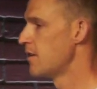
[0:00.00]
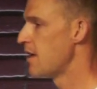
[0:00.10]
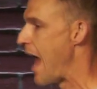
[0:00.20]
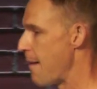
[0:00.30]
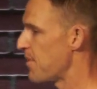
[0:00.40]

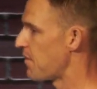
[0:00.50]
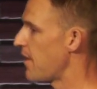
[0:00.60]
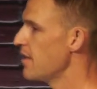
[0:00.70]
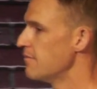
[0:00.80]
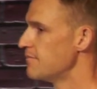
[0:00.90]
apathy,
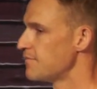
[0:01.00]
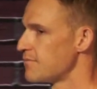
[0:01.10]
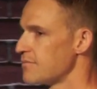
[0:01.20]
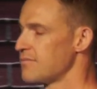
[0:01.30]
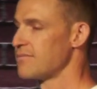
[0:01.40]

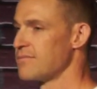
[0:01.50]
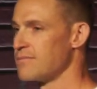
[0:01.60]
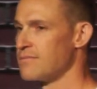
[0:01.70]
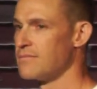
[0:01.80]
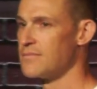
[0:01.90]

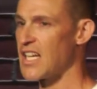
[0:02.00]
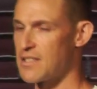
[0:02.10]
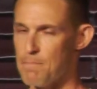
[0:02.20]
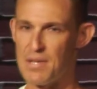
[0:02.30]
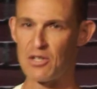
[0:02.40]
that's a
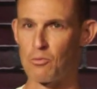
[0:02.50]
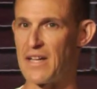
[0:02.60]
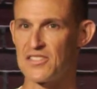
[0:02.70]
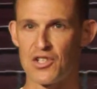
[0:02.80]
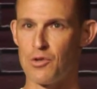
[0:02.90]
big
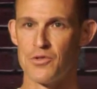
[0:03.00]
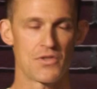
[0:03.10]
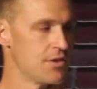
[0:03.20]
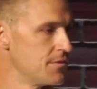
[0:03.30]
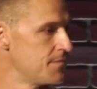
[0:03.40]
excuse.
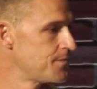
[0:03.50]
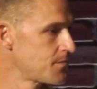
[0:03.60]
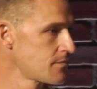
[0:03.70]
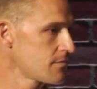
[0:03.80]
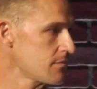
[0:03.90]

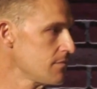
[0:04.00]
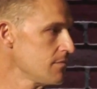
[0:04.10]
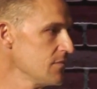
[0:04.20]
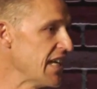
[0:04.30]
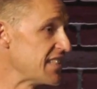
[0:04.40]

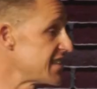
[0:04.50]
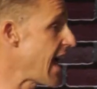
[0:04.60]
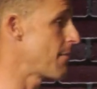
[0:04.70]
It's sad,